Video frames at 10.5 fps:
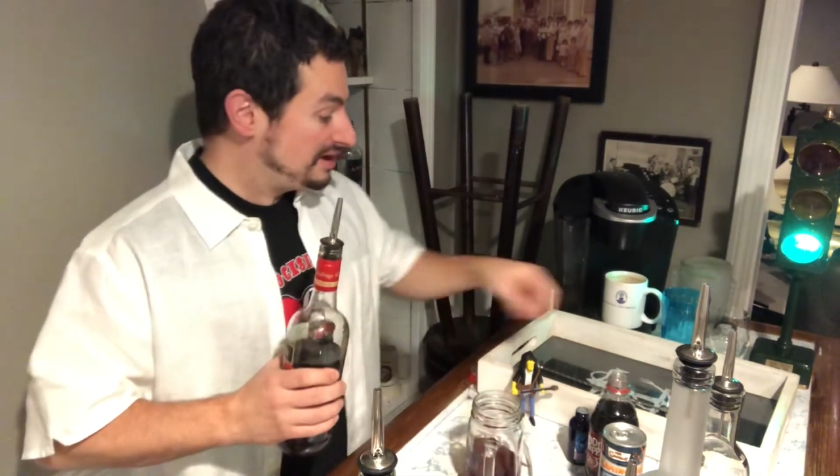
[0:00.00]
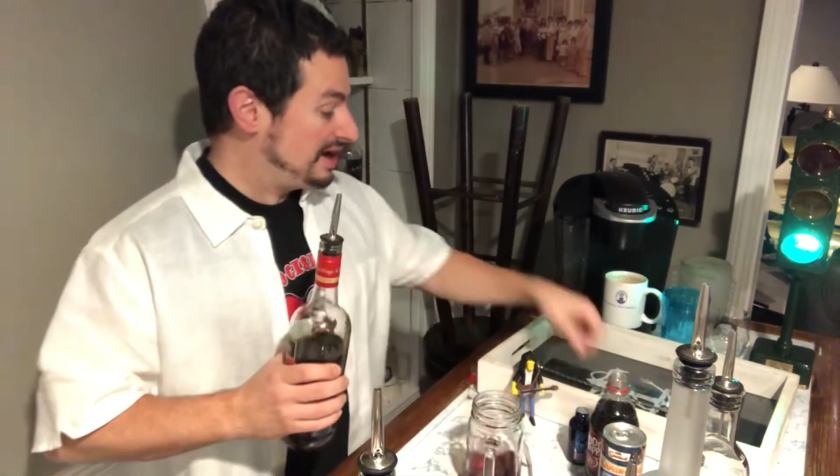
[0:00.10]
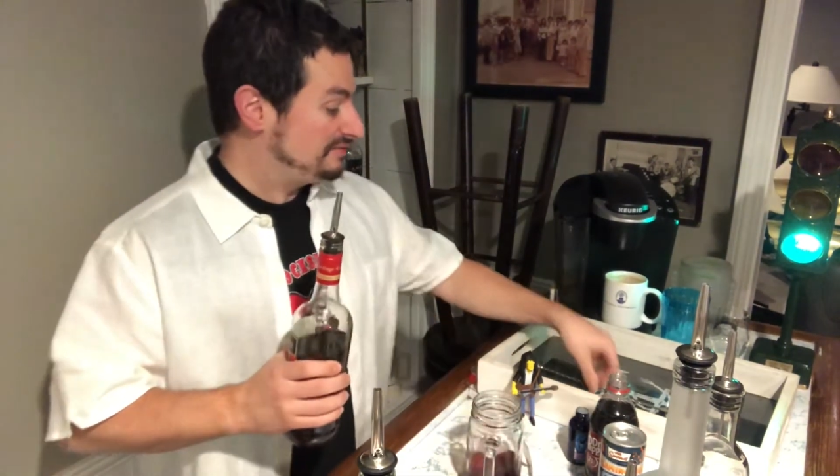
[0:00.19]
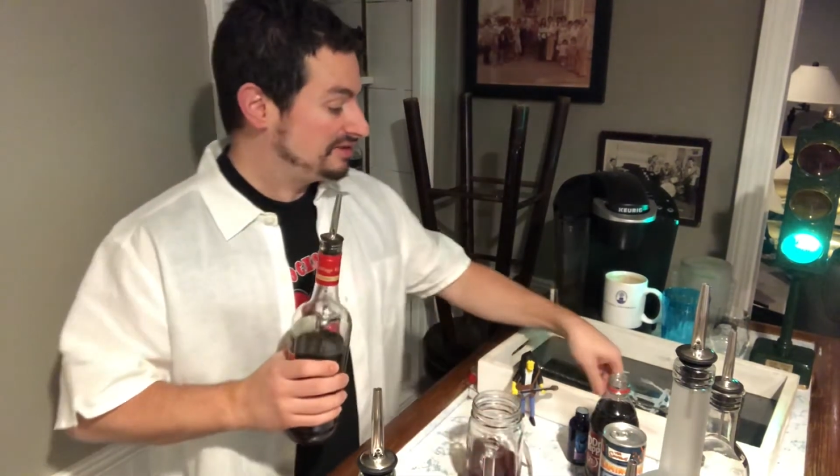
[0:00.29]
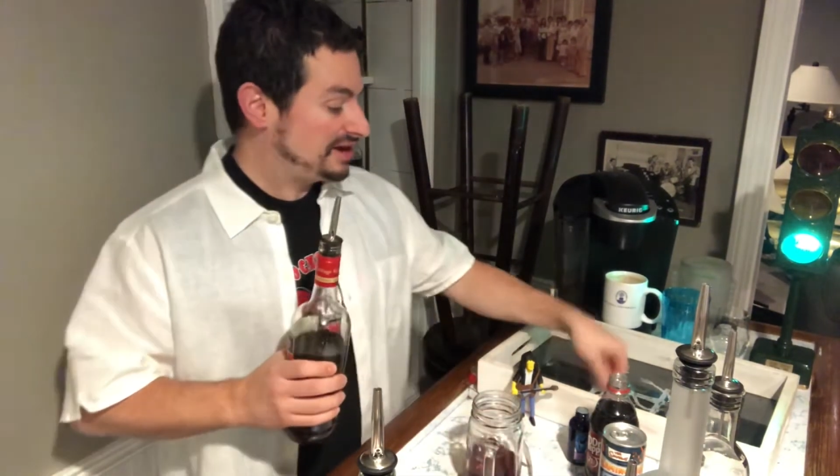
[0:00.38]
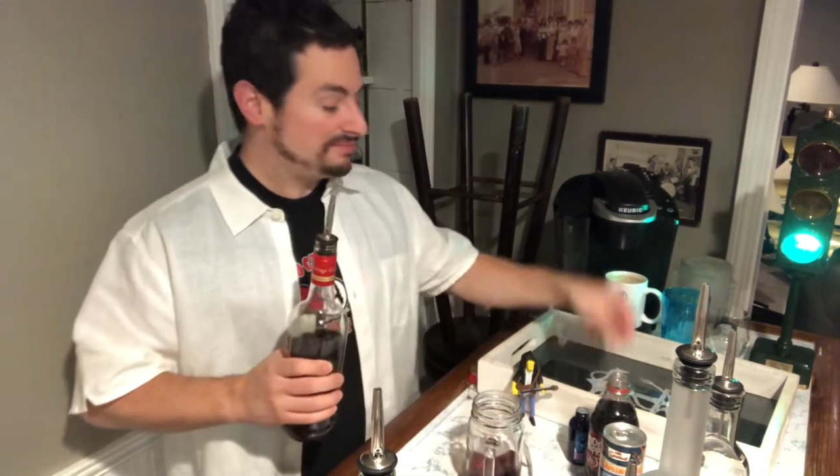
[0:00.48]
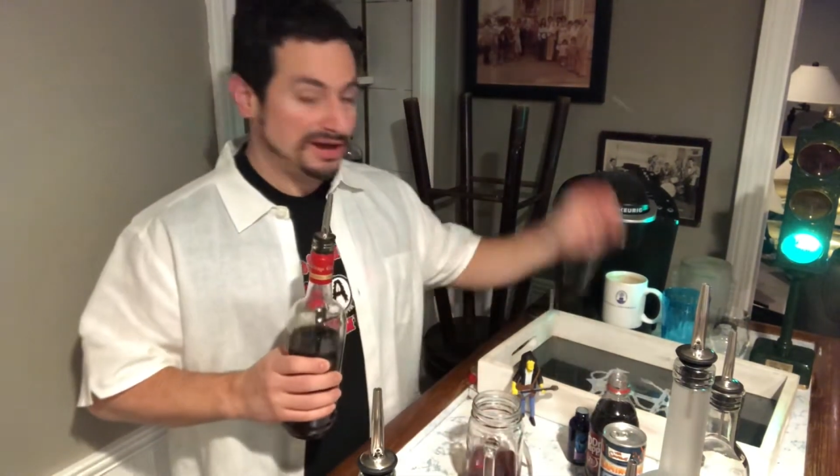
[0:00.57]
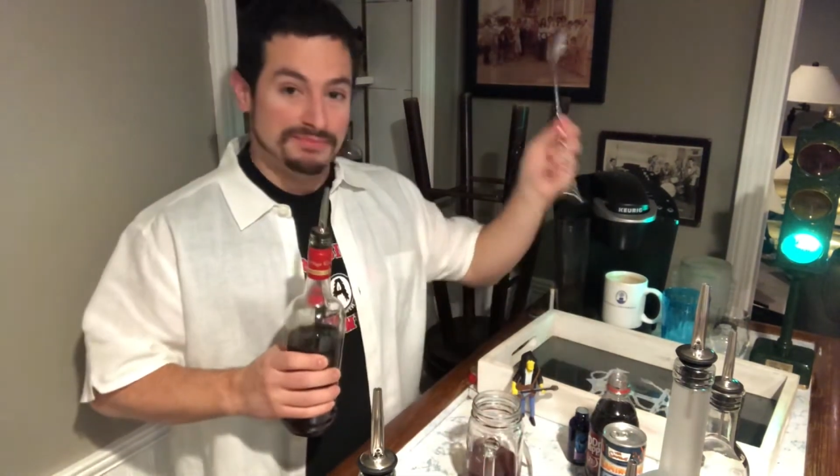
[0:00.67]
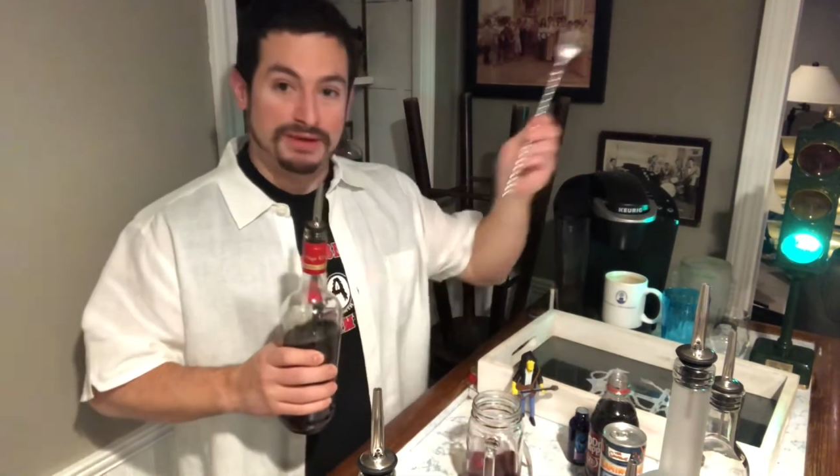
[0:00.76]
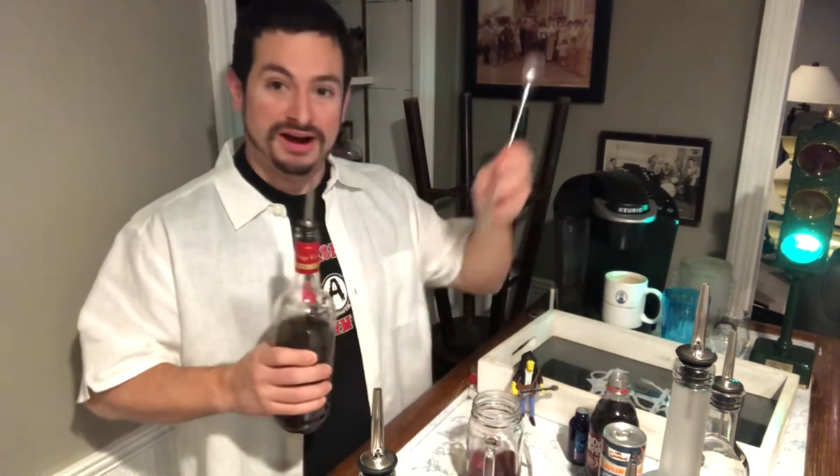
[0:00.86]
I've got
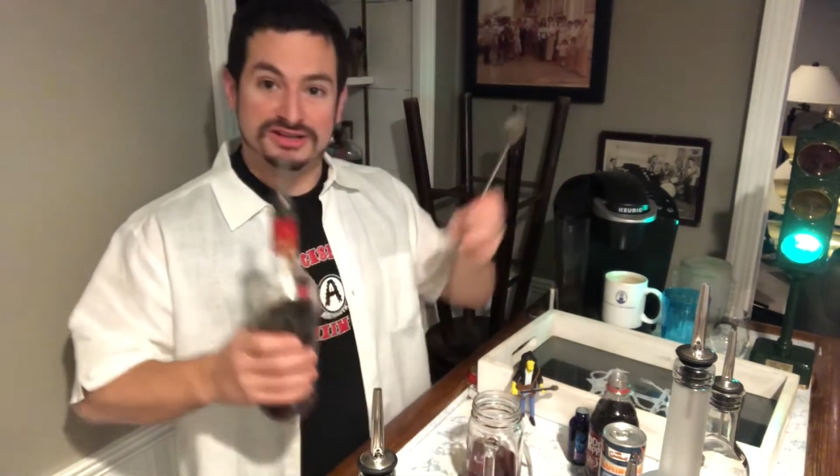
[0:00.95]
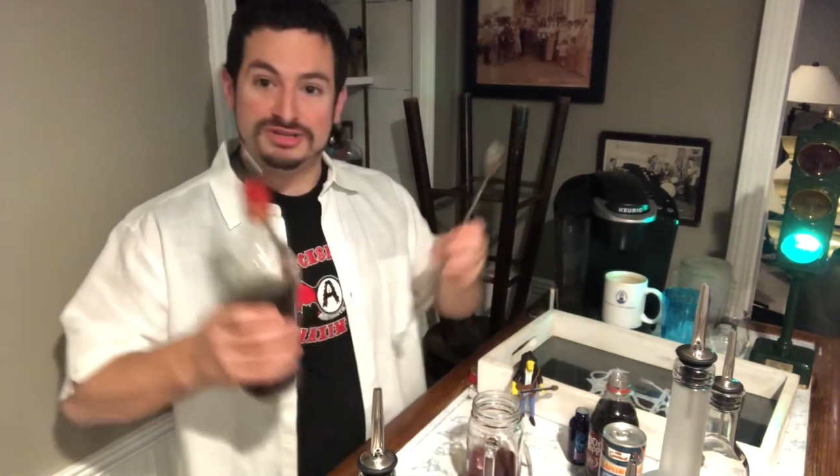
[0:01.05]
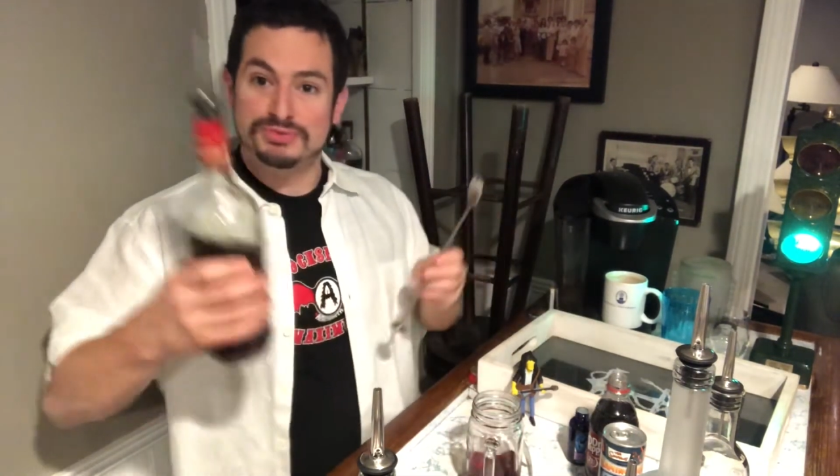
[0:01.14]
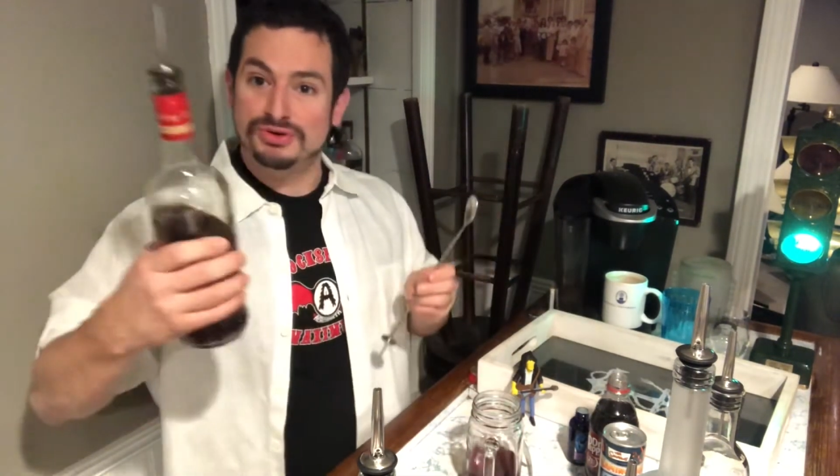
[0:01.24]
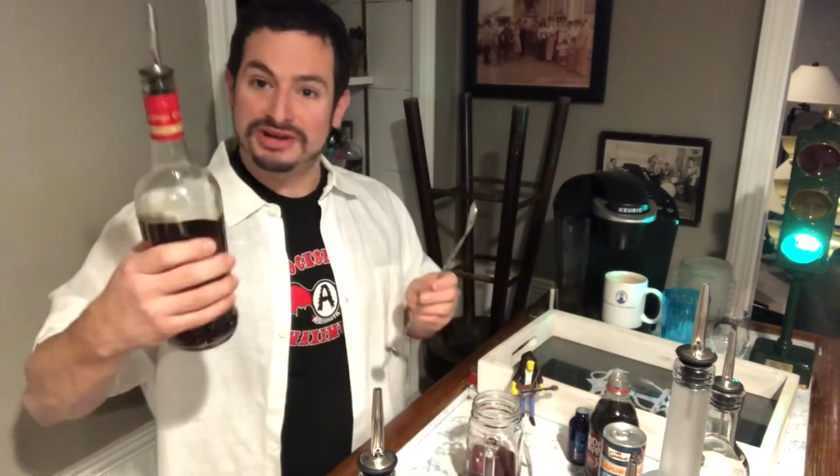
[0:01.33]
my bar spoon,